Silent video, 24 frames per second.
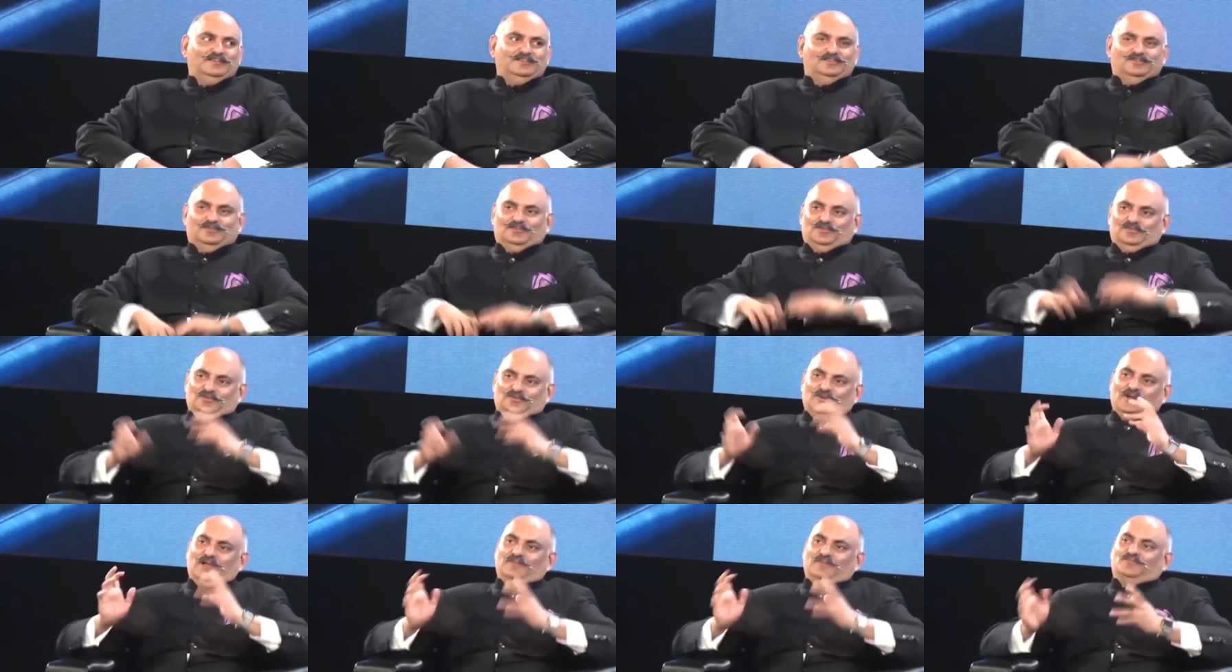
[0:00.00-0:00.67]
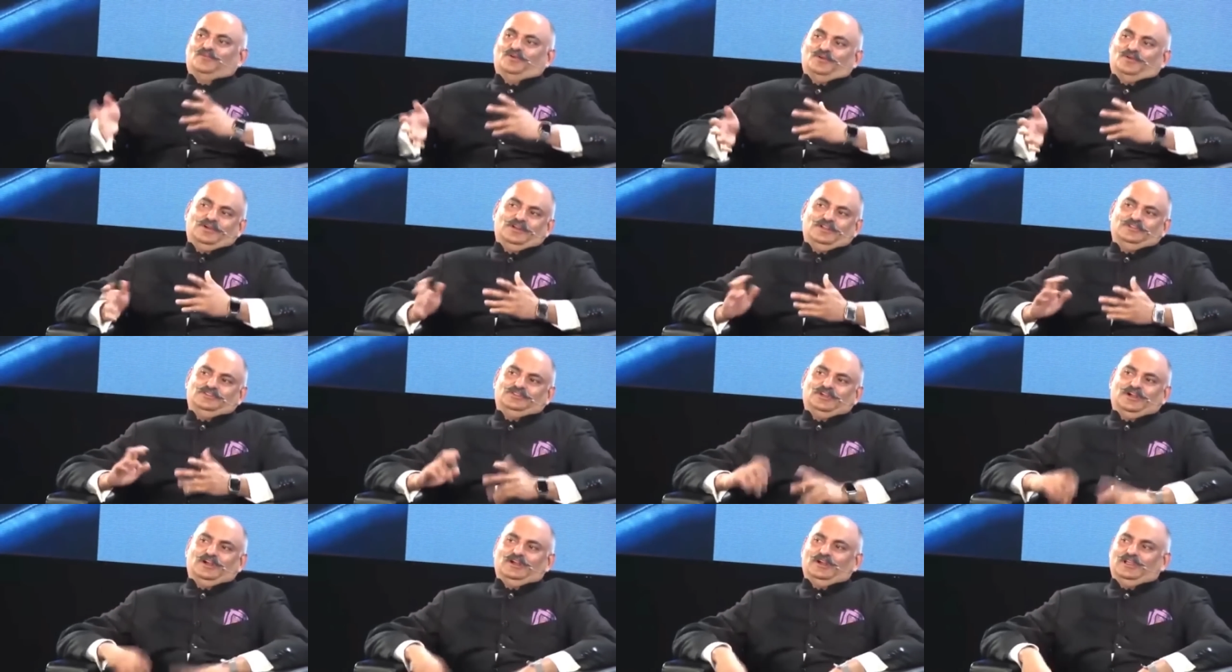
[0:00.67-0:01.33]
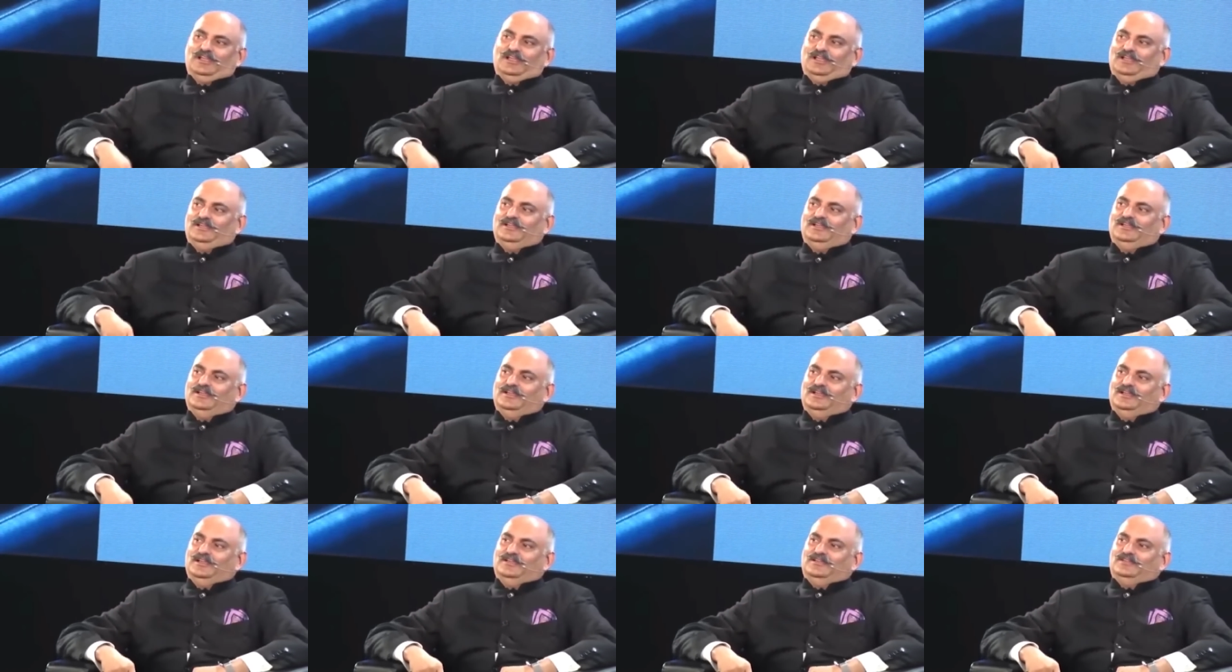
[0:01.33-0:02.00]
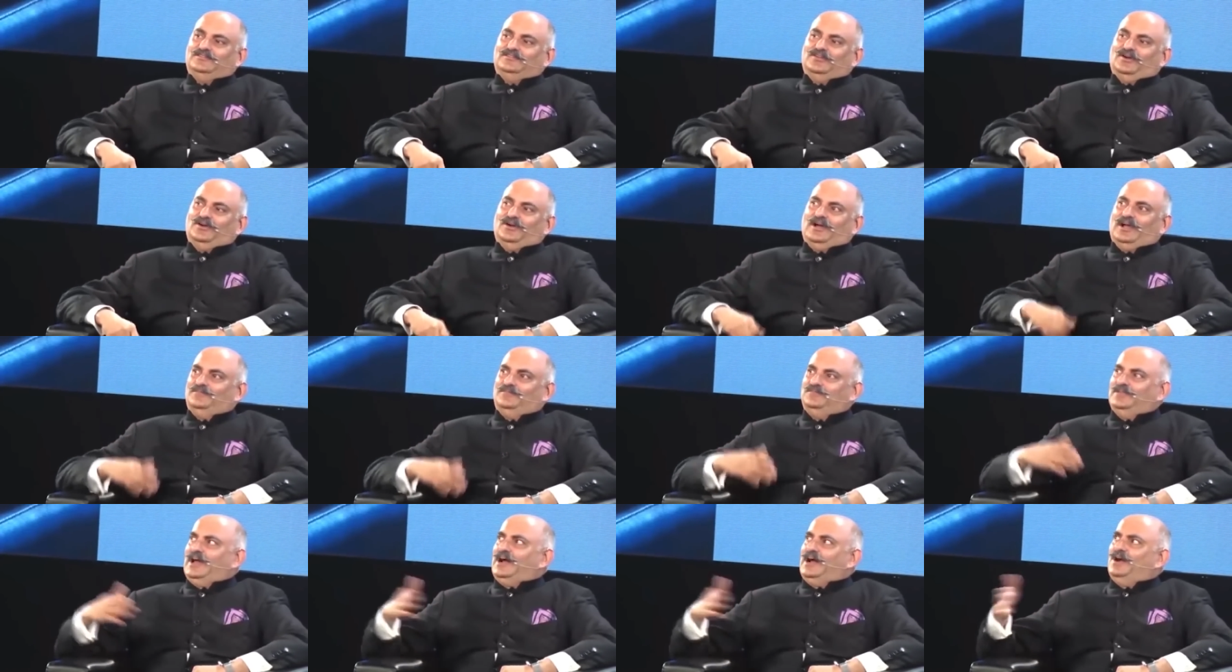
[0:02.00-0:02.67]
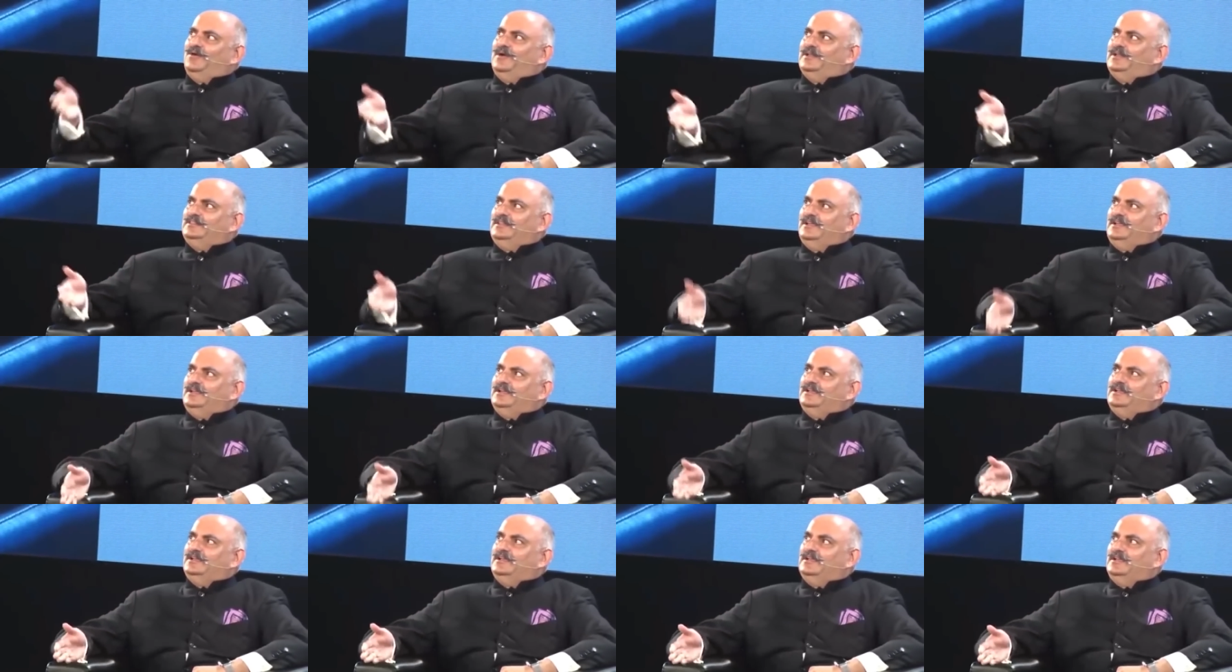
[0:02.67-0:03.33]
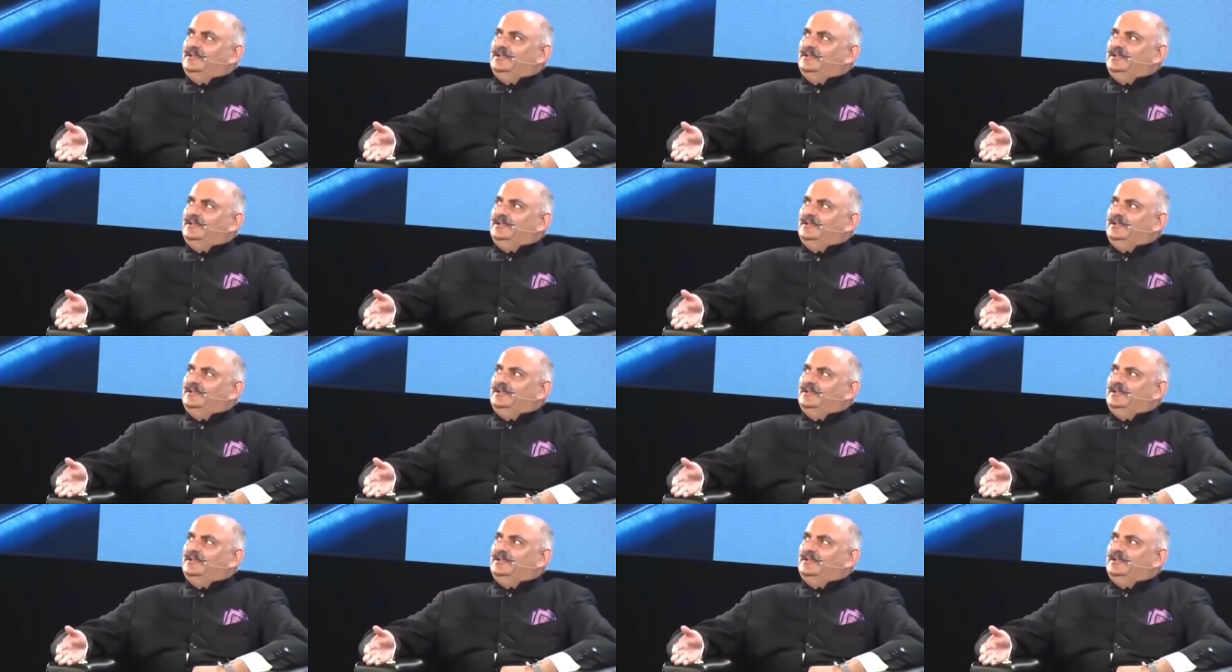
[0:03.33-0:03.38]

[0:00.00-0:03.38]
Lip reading: So to have Warren and Charlie, so I'm now, I think,